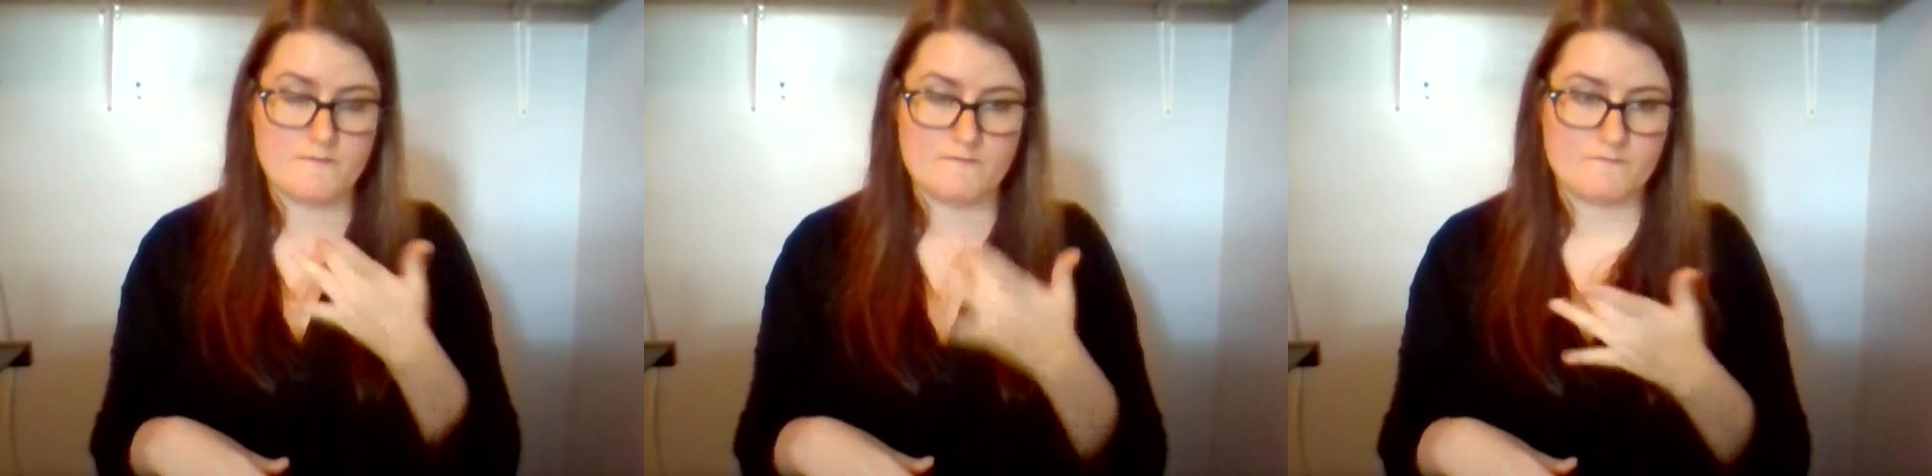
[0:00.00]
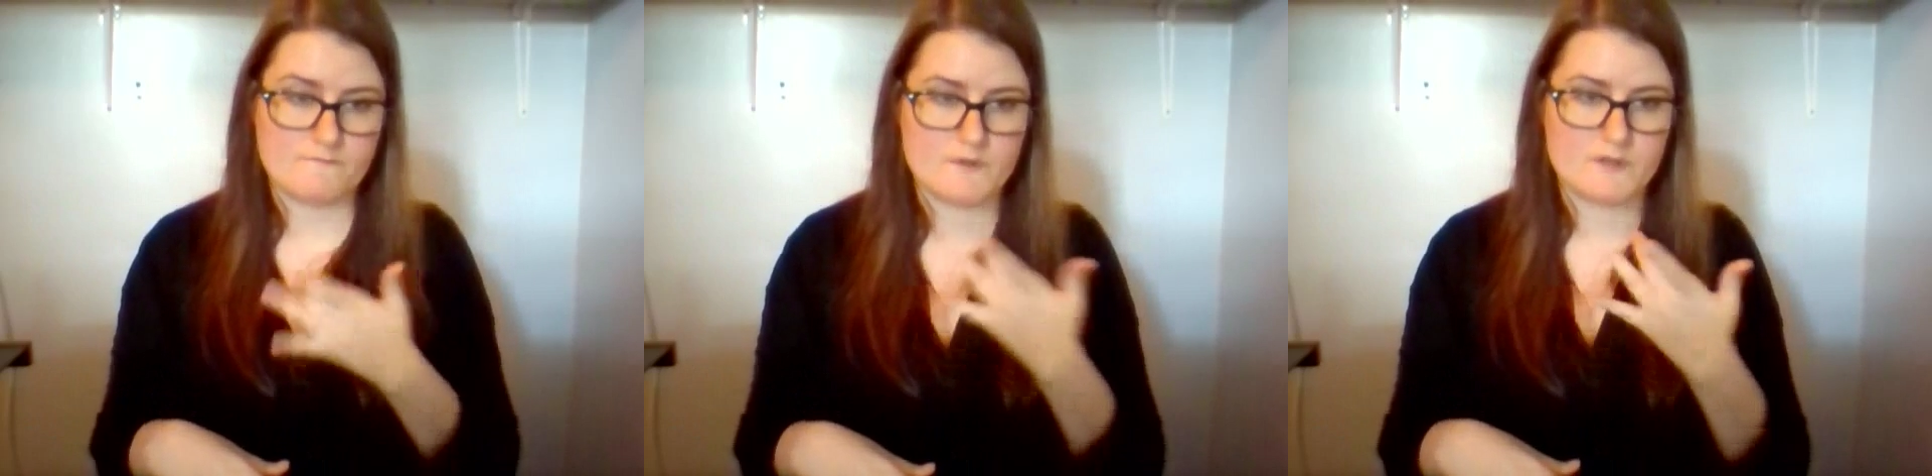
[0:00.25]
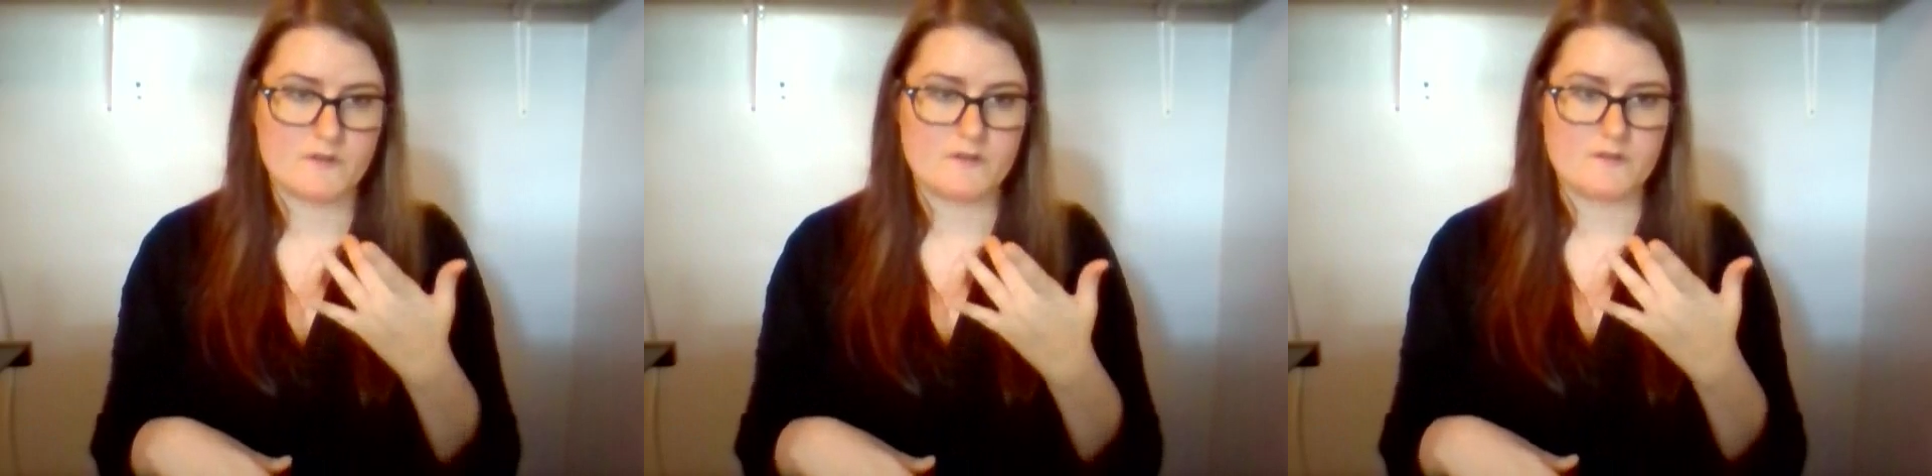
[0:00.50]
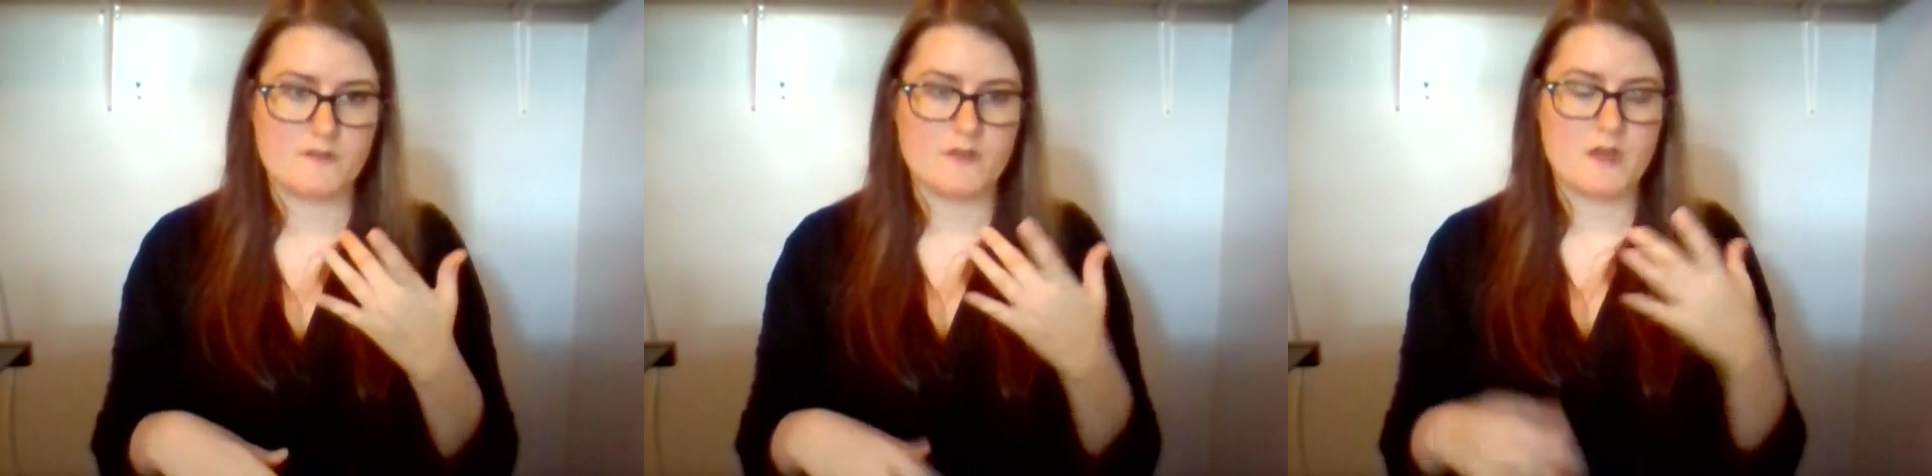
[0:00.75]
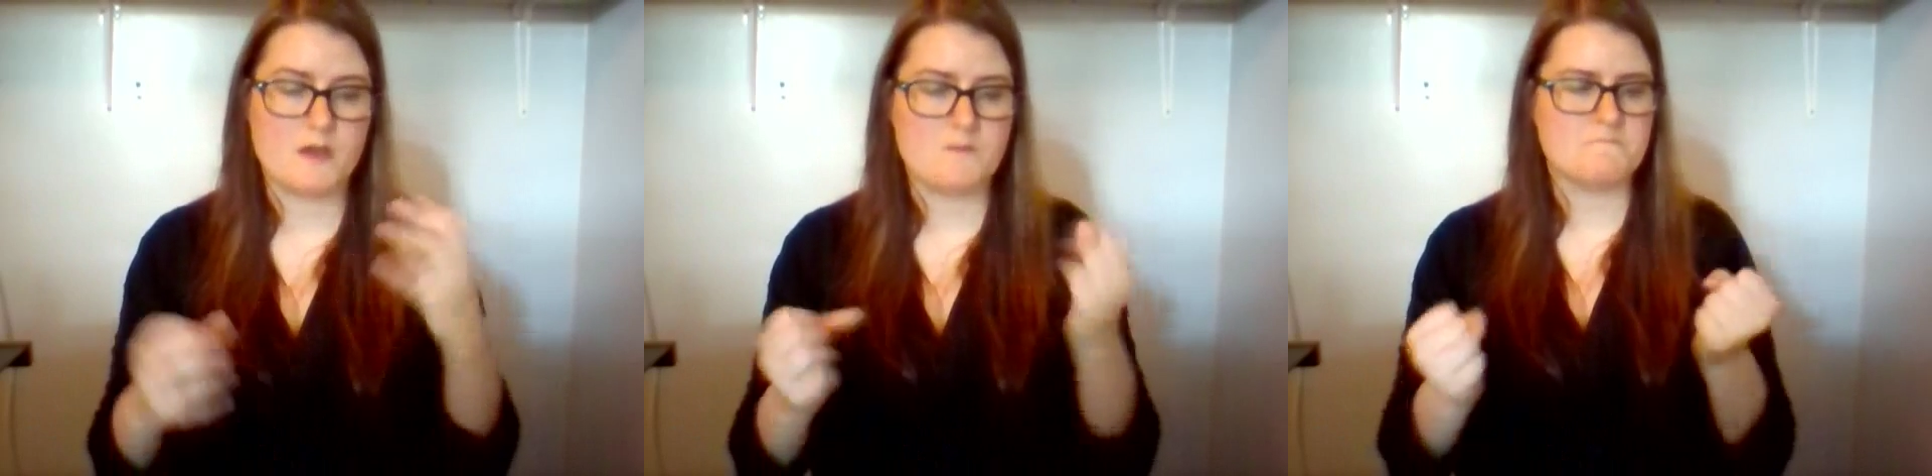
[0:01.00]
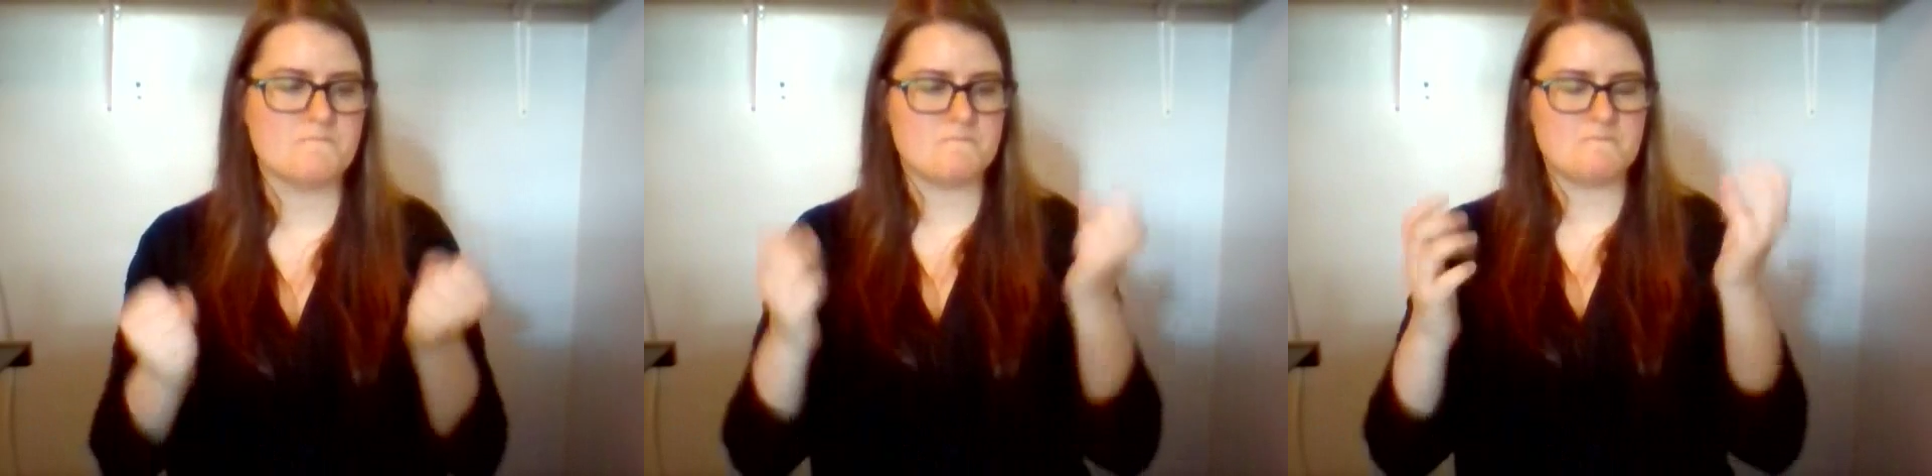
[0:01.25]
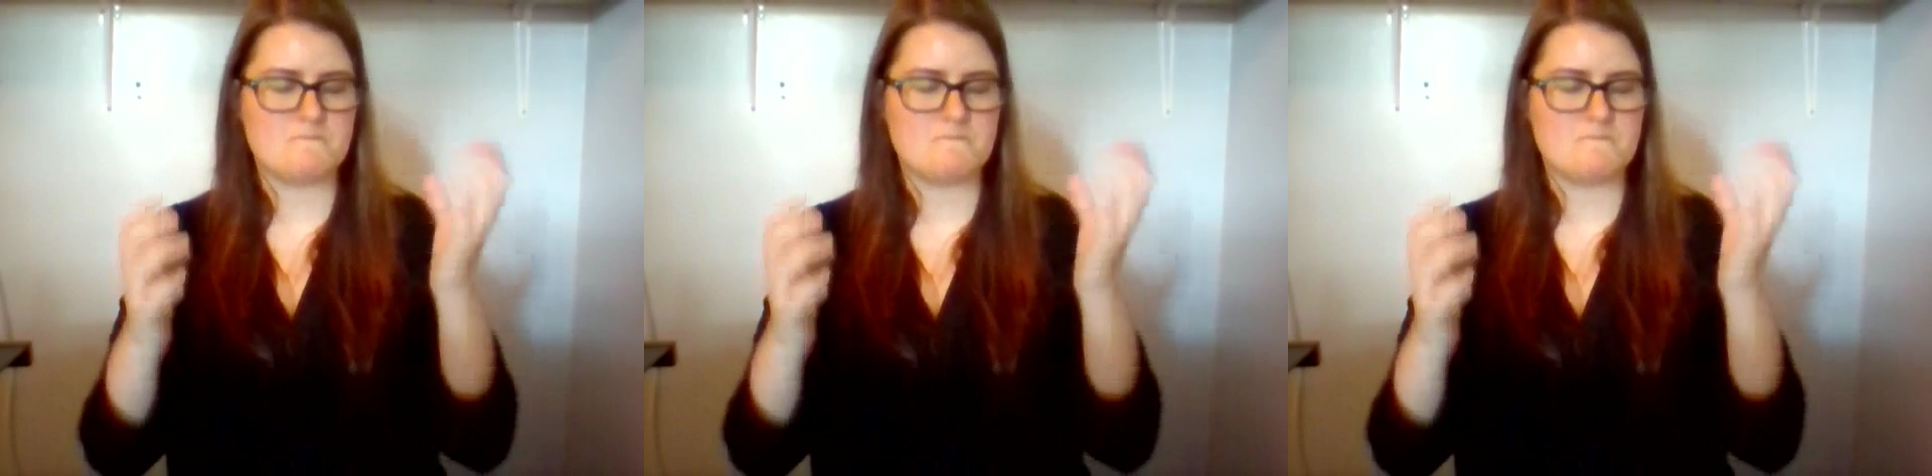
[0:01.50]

experience of each other